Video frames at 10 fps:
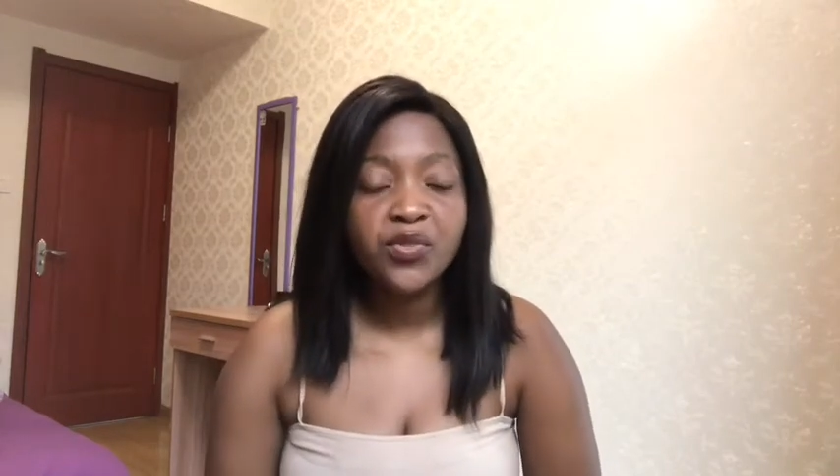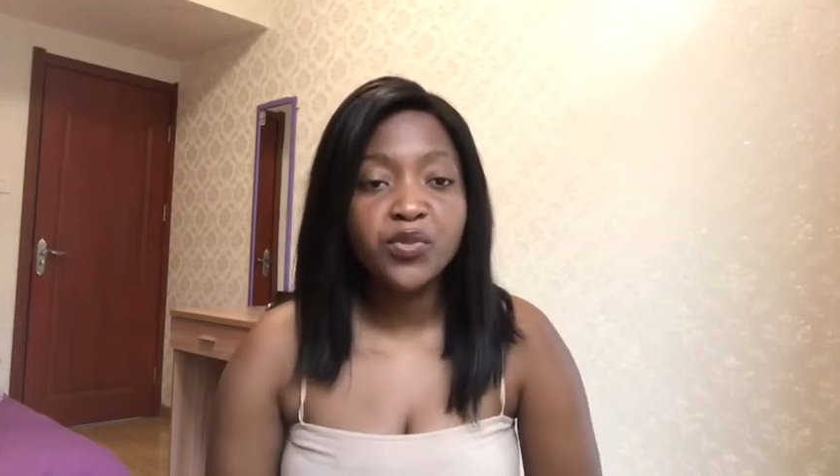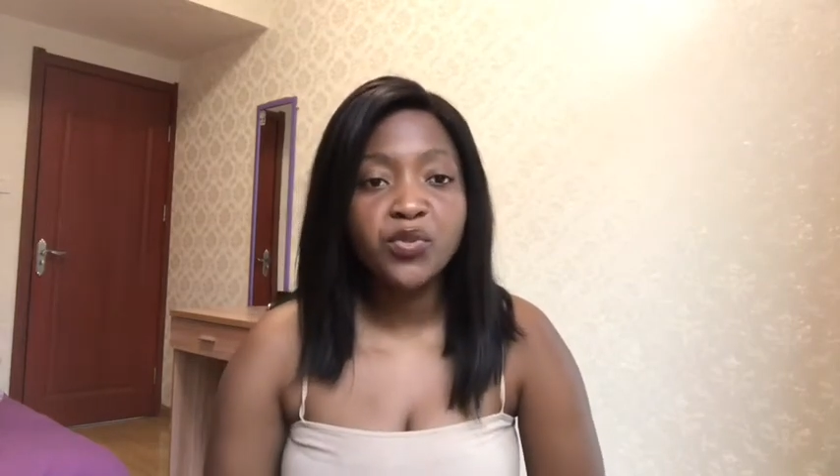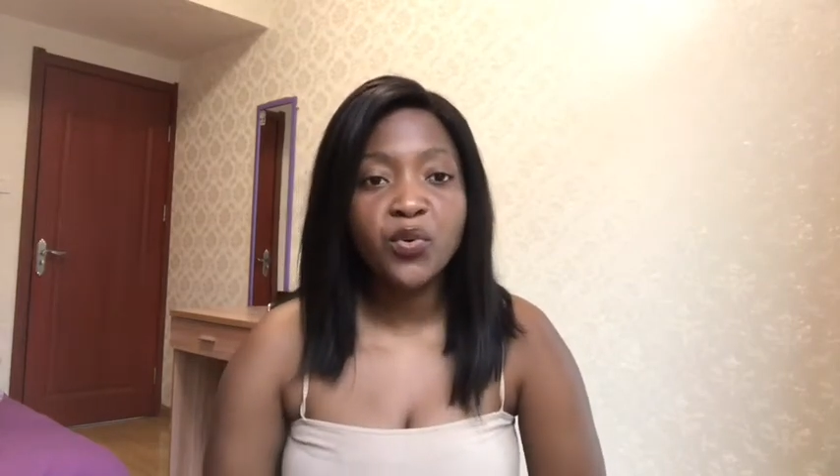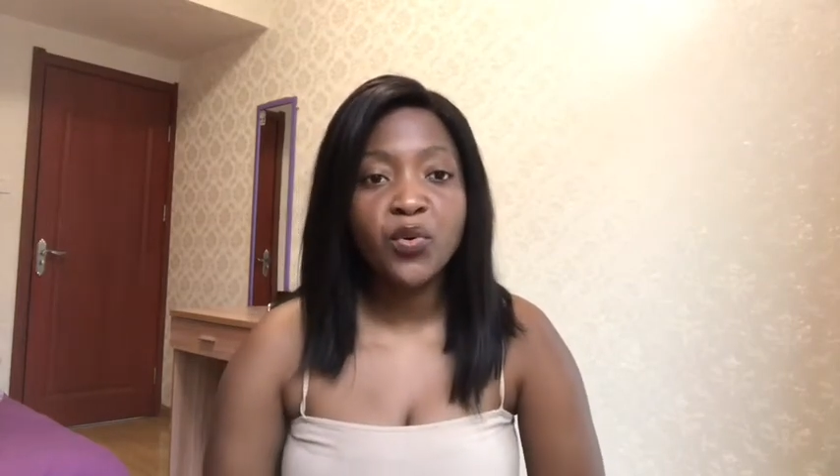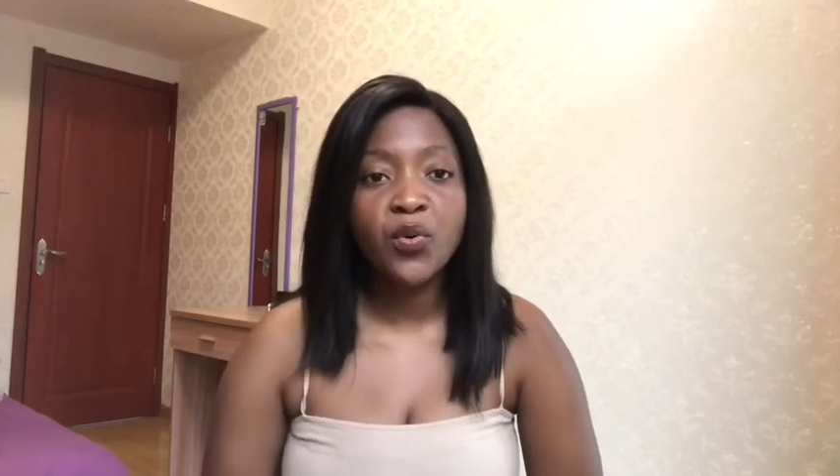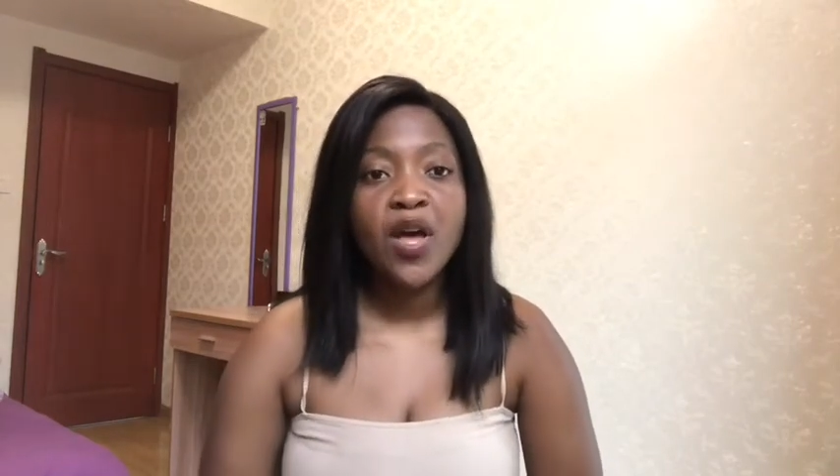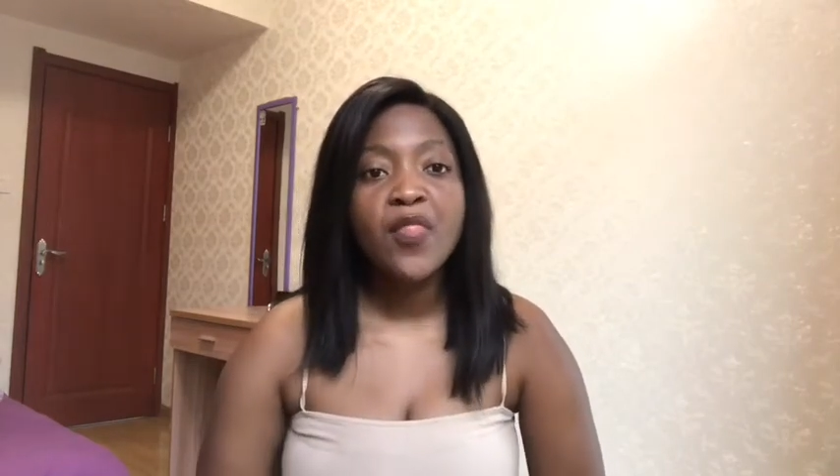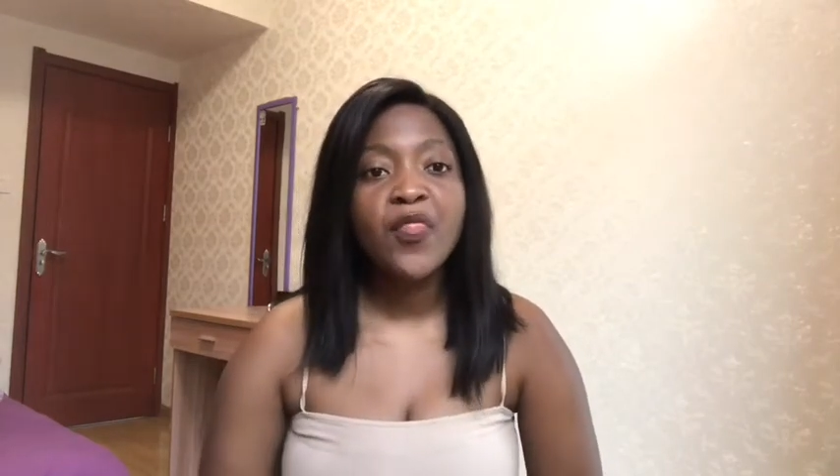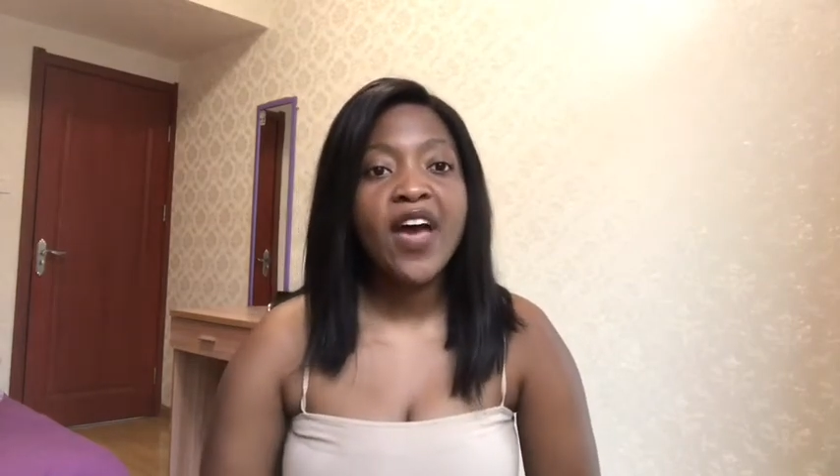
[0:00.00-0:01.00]
so
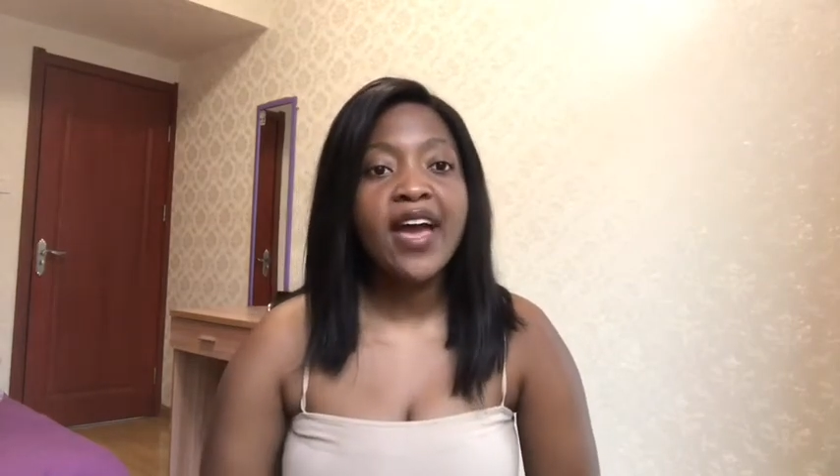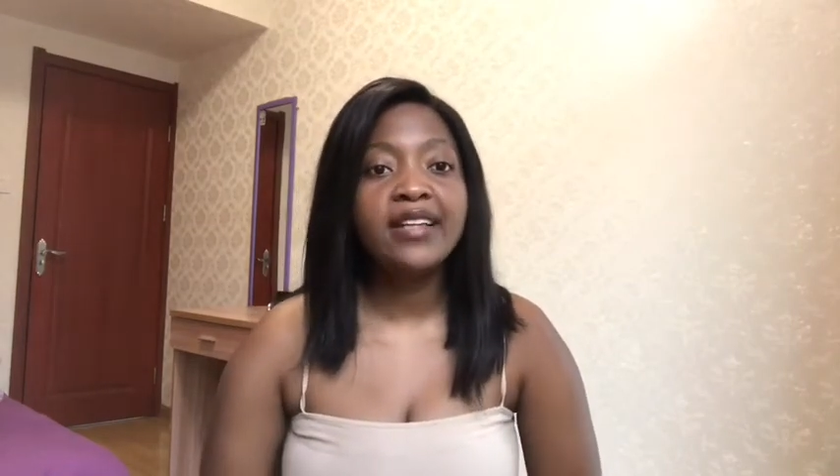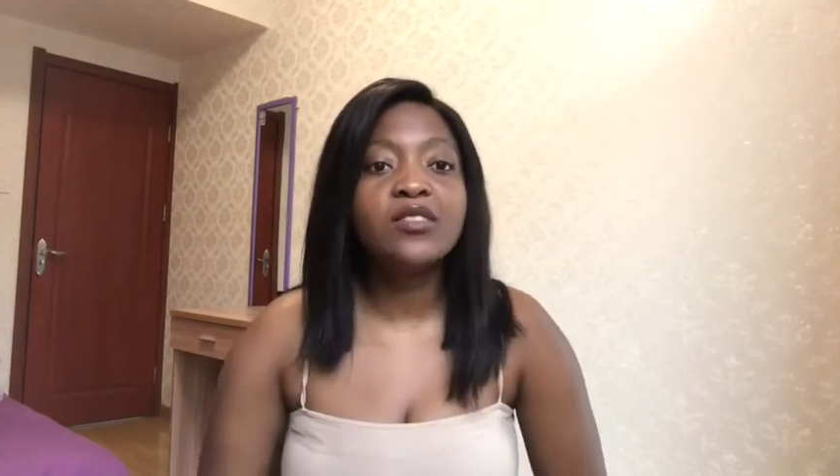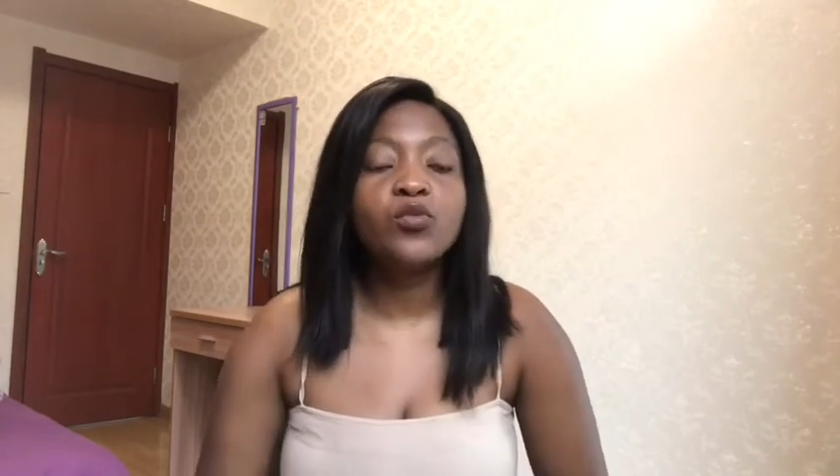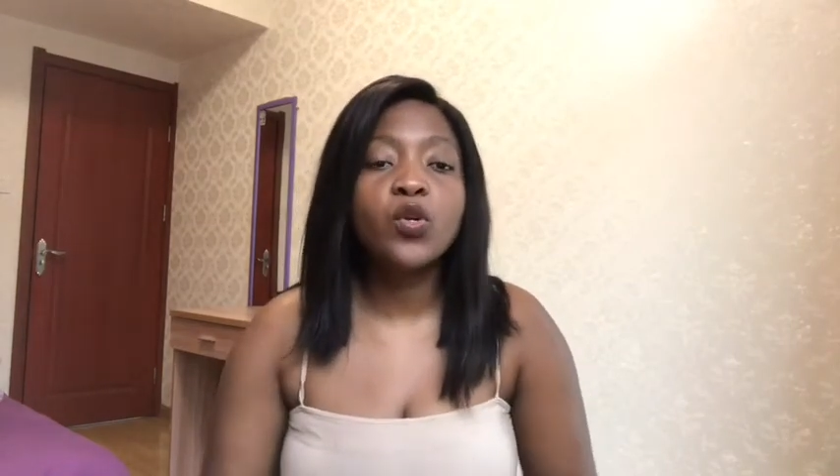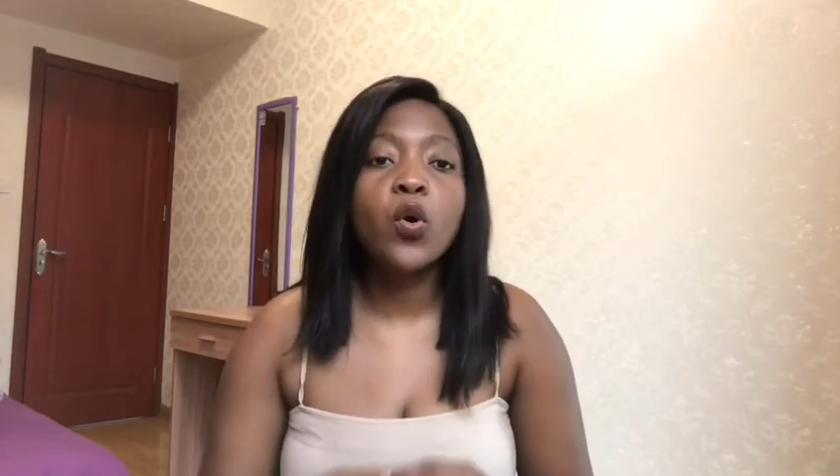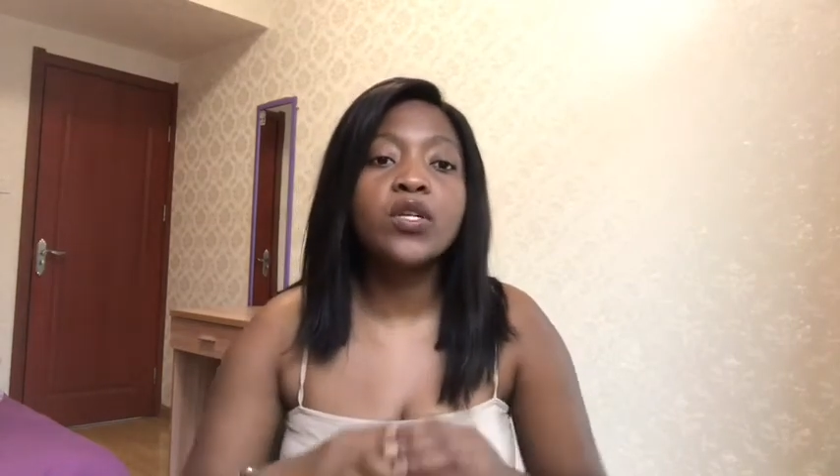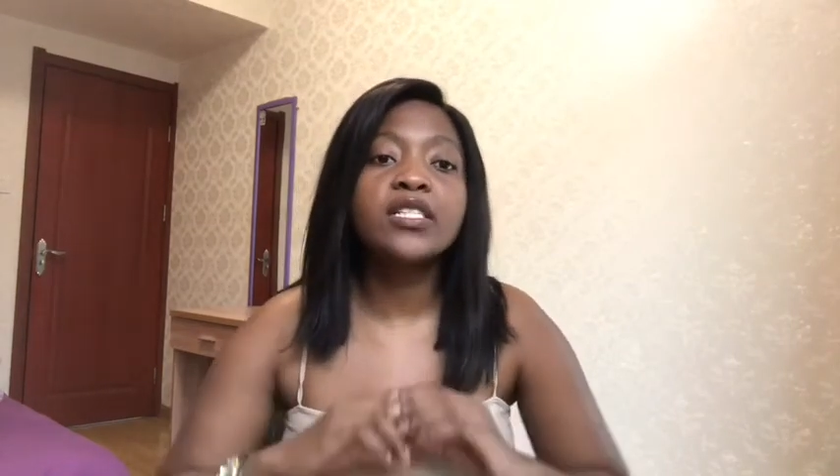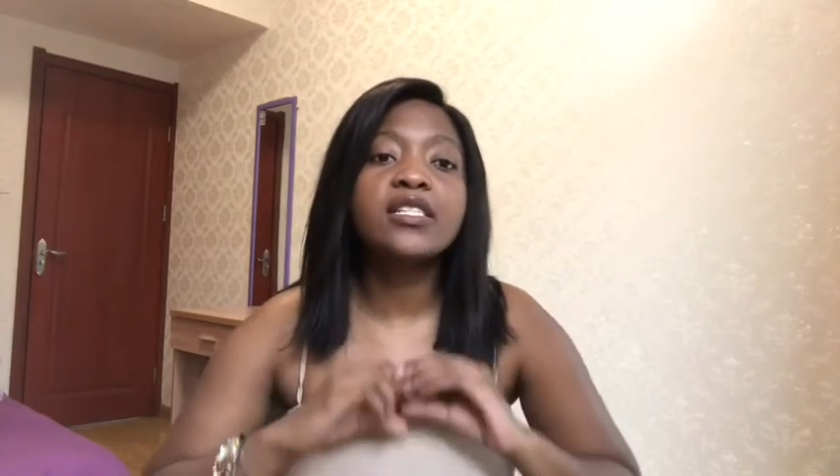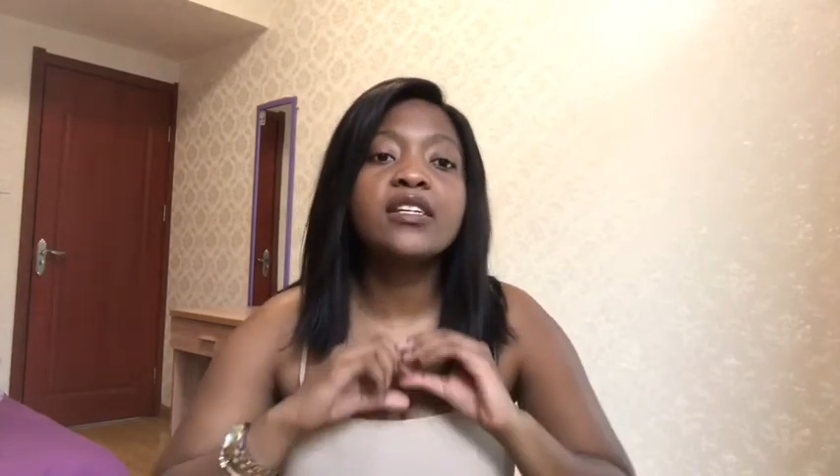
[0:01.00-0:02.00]
that we call
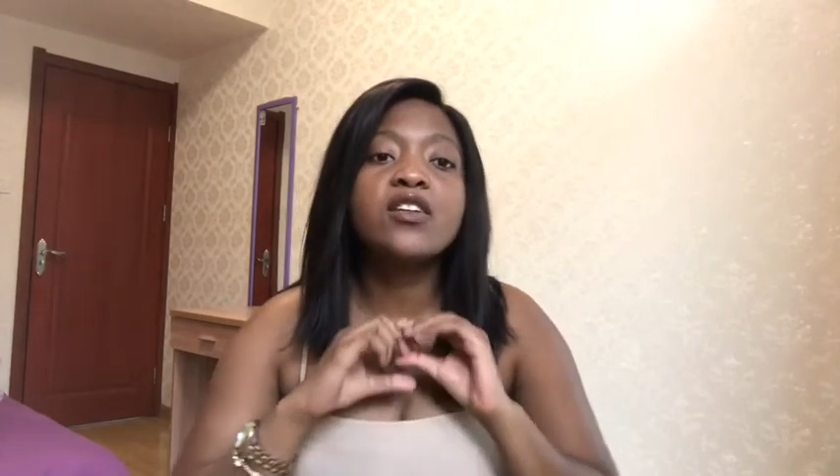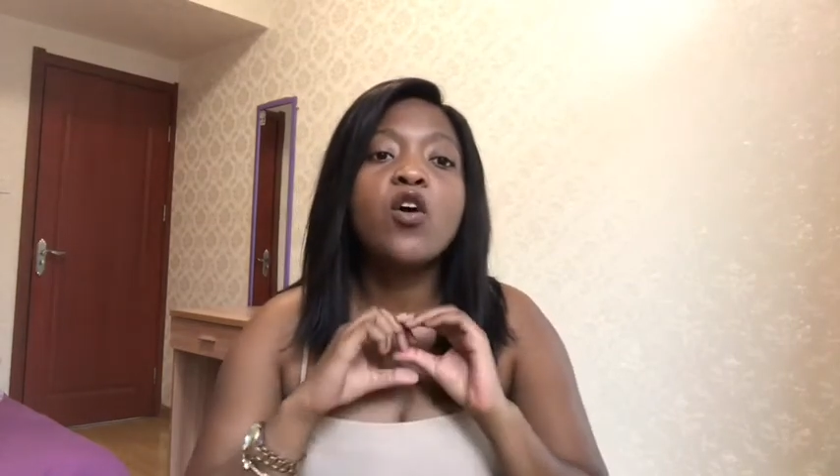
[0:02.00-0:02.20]
it an